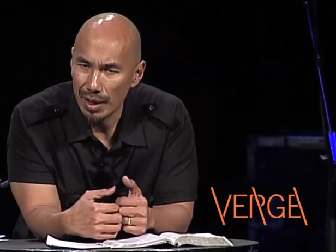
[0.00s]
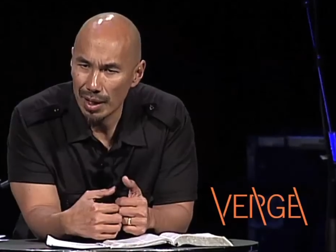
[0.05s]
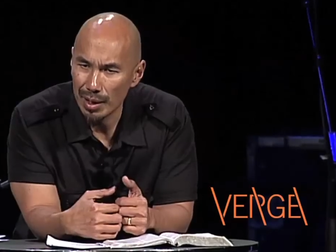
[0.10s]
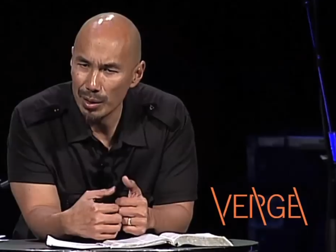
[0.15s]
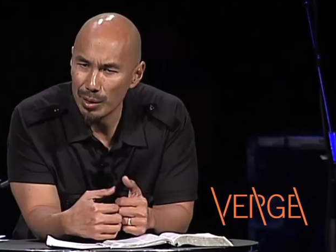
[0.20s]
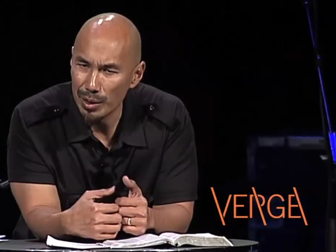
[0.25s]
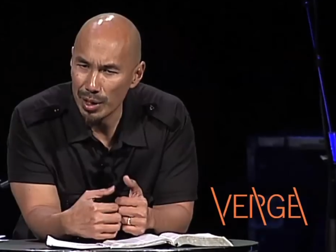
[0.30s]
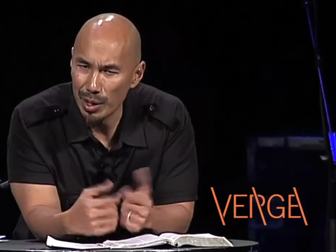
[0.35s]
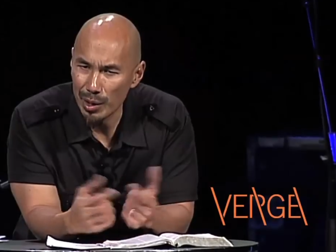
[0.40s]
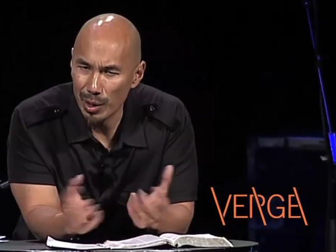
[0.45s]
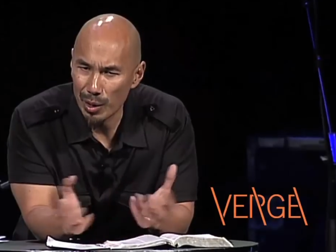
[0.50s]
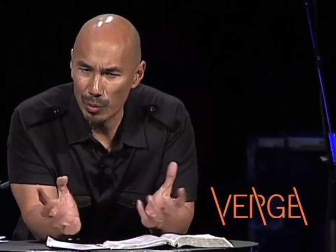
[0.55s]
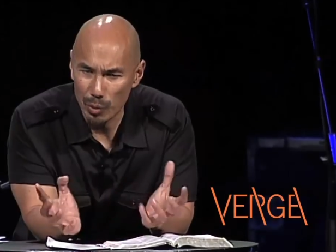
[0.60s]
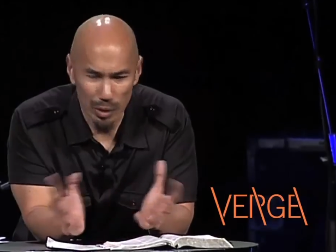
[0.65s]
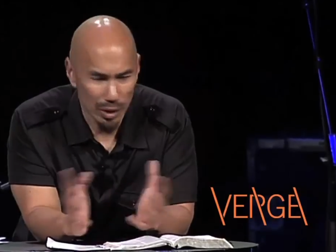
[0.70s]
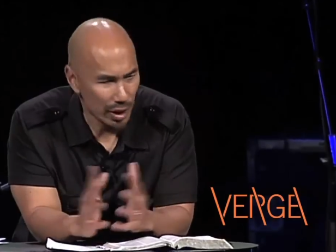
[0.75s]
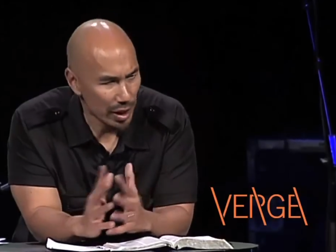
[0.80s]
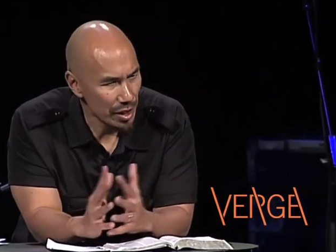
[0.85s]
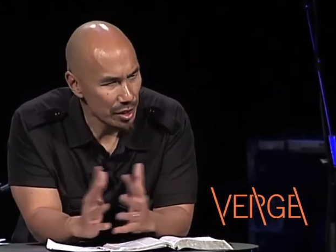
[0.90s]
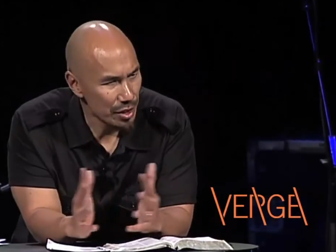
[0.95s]
I look at our
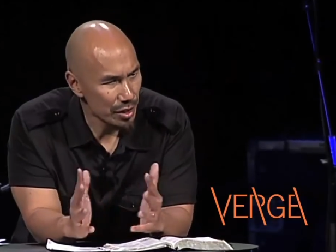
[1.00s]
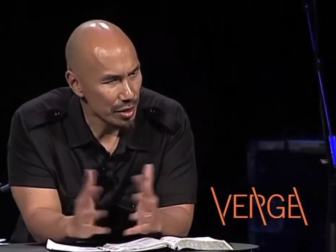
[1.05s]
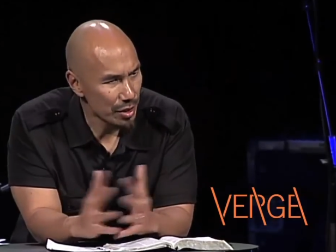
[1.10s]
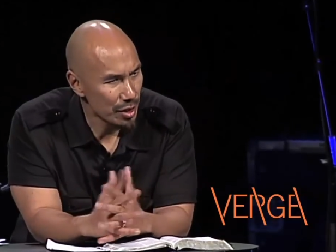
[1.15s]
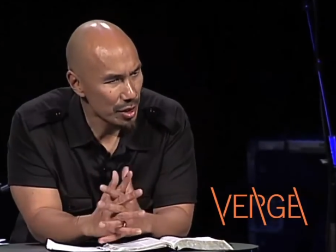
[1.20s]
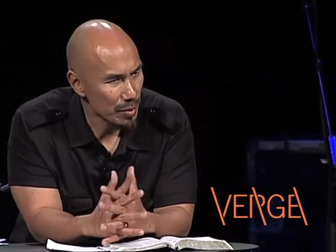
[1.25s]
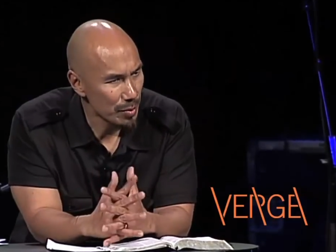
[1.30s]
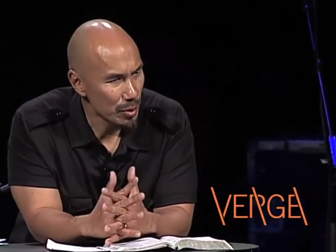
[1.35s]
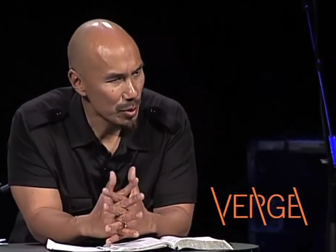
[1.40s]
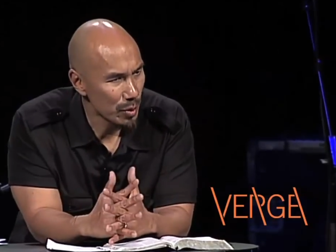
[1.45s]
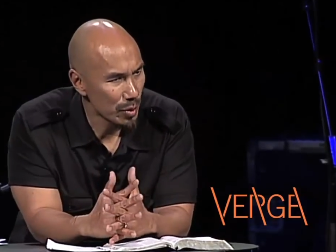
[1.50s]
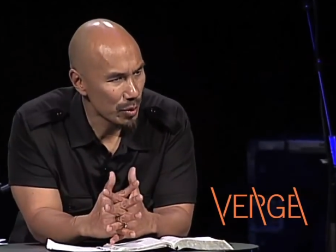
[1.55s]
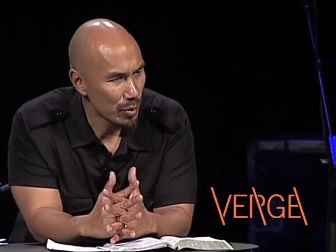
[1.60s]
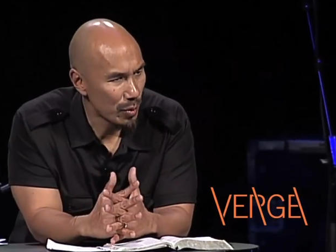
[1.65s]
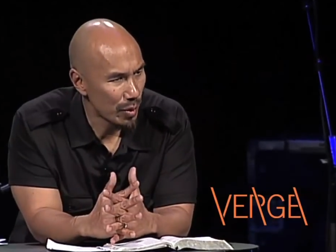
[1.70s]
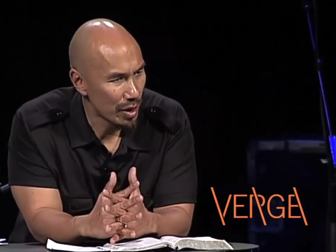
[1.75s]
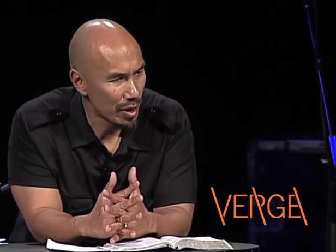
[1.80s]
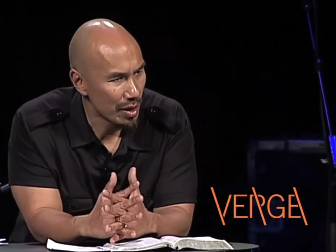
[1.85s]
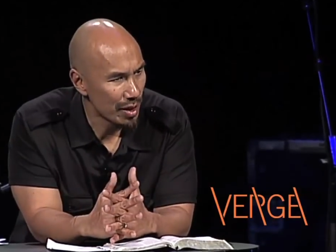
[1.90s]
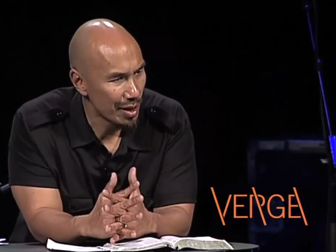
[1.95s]
relationships with
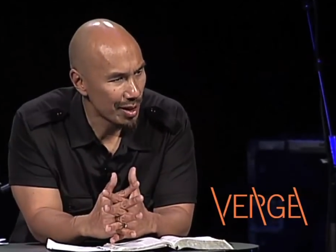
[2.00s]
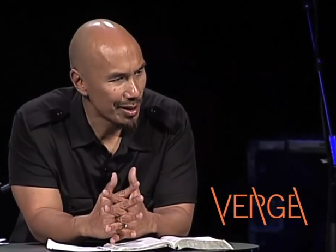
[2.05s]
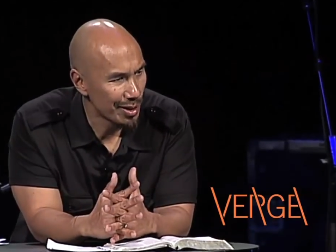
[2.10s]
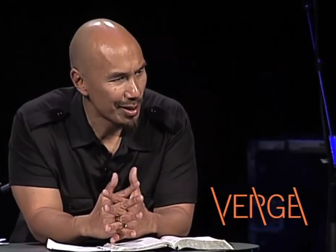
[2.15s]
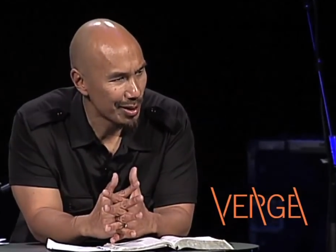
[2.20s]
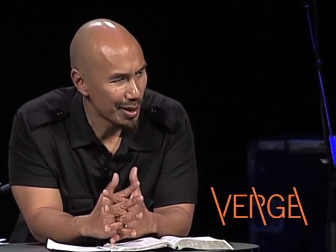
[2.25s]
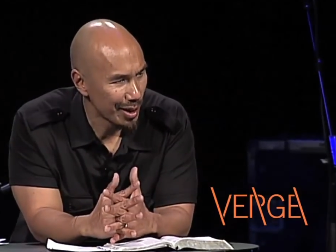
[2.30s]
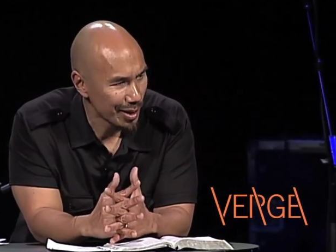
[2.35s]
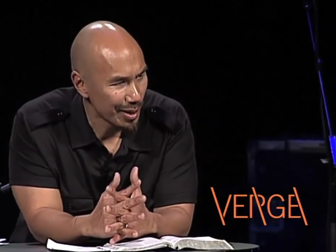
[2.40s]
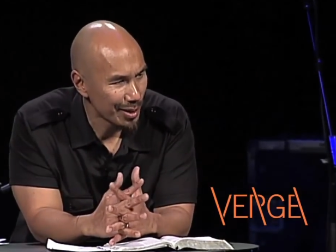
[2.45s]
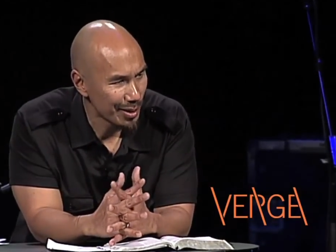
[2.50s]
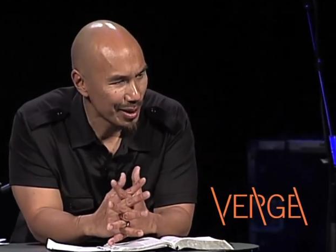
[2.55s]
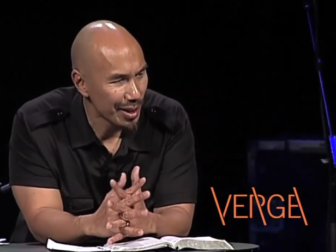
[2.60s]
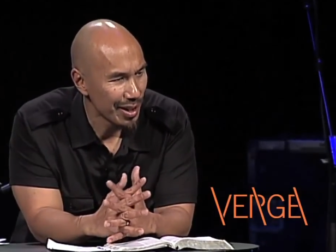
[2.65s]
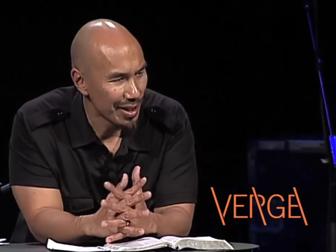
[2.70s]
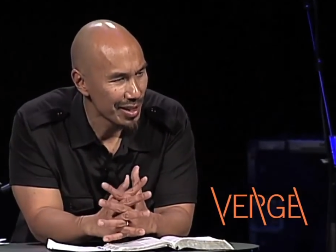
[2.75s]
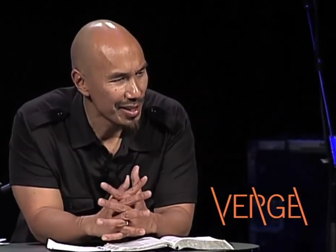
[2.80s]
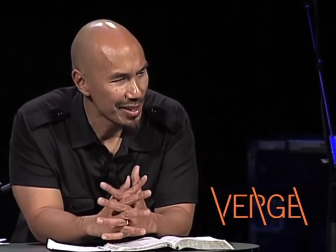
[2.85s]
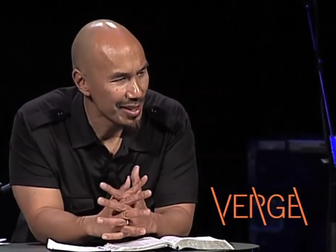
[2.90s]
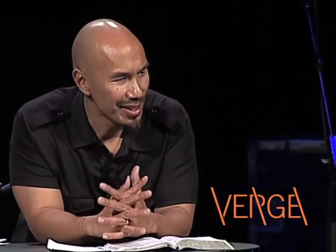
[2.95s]
one another, and I go,
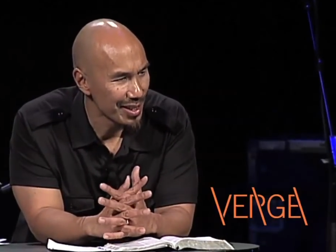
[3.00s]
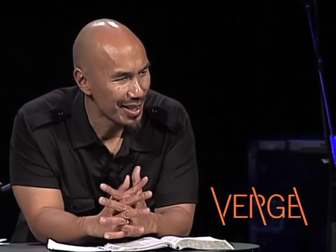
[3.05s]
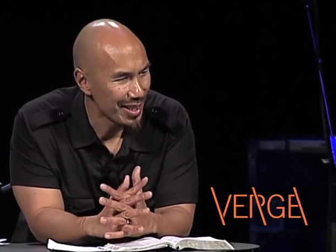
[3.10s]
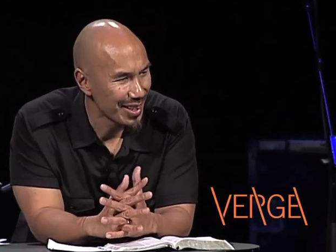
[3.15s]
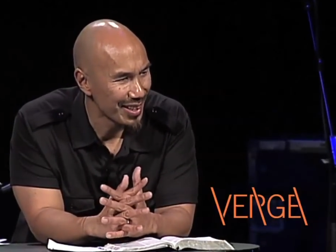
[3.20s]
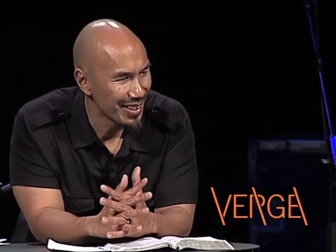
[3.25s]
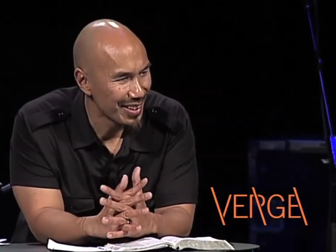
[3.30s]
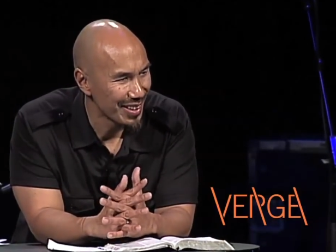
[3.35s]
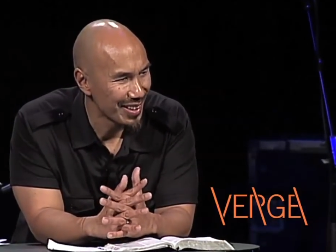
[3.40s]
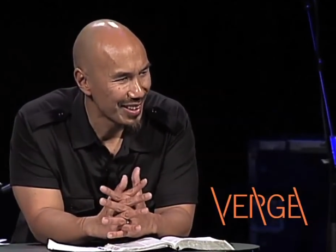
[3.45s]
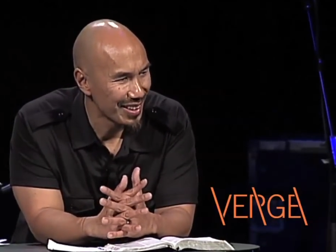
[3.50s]
okay, this is it.